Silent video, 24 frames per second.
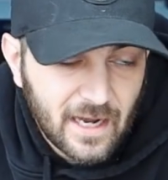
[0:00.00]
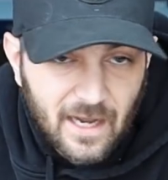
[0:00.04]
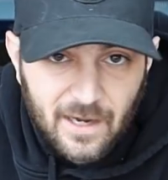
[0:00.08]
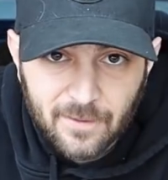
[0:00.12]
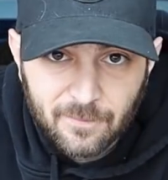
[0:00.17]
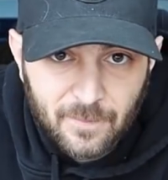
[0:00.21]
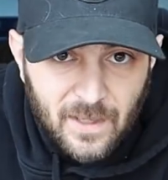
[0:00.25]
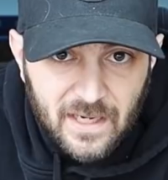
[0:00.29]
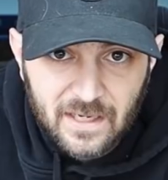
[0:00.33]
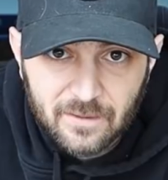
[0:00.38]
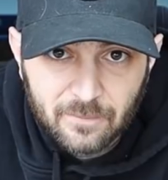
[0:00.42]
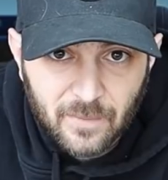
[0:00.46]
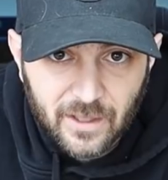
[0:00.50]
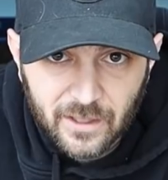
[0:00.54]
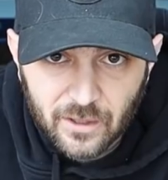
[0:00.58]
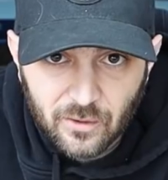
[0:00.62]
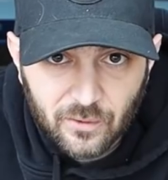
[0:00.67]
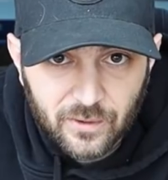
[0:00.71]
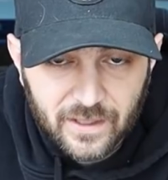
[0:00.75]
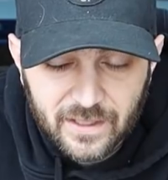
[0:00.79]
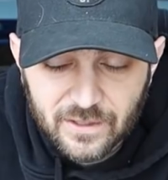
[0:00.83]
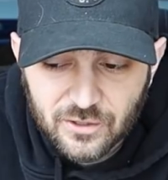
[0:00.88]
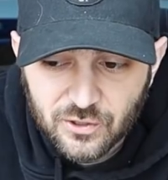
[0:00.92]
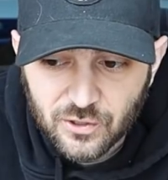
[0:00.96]
I made my
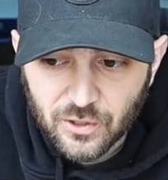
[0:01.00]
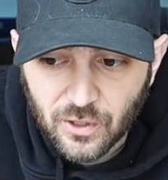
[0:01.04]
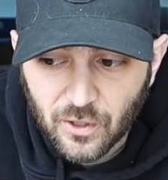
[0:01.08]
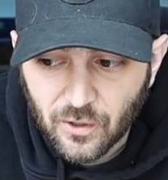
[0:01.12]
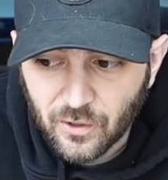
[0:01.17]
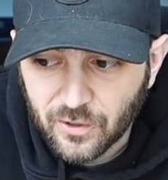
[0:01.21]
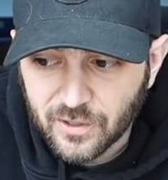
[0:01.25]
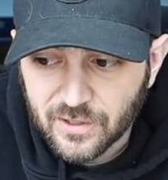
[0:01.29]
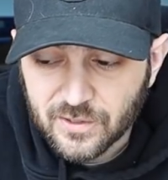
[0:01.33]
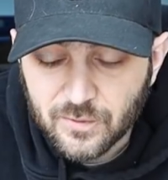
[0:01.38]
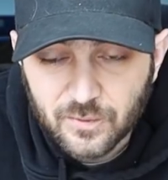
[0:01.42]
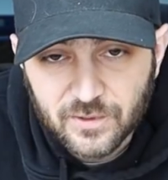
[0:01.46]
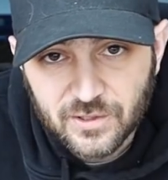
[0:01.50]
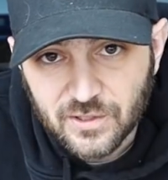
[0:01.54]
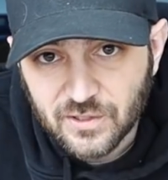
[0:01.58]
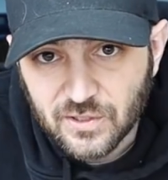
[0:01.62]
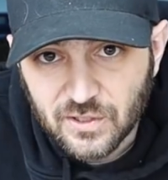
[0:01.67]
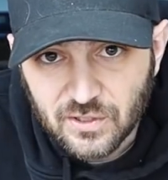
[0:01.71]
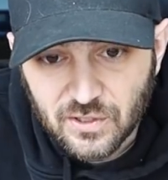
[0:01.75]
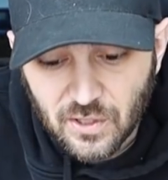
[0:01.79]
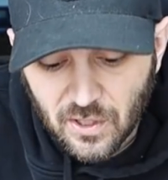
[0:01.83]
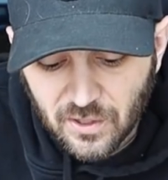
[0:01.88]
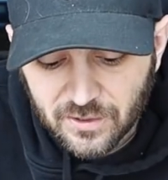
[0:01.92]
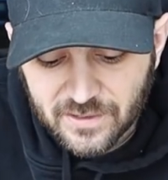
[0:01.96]
own engine harness, which is
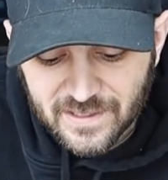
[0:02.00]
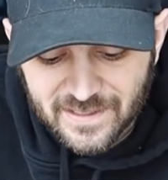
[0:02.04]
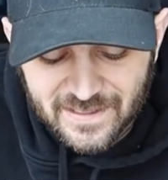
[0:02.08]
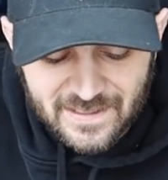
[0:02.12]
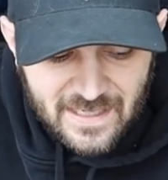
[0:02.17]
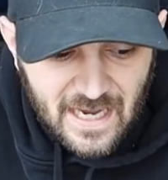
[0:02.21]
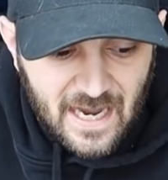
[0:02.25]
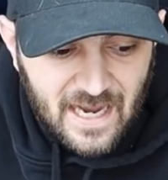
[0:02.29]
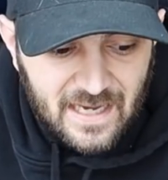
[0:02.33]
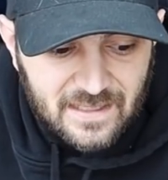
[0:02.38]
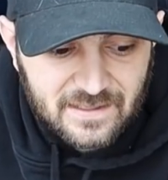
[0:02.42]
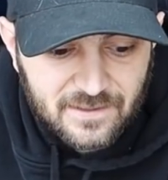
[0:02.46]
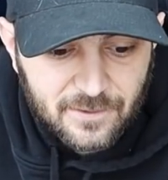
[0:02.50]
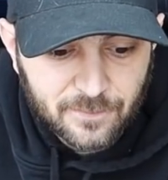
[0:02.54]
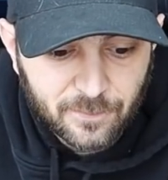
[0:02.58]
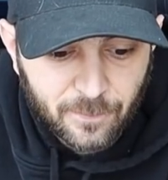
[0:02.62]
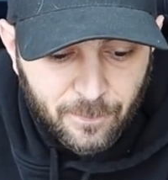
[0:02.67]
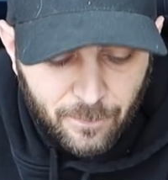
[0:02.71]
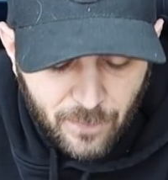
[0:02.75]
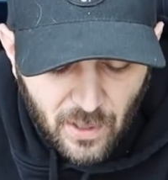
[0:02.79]
a daunting task,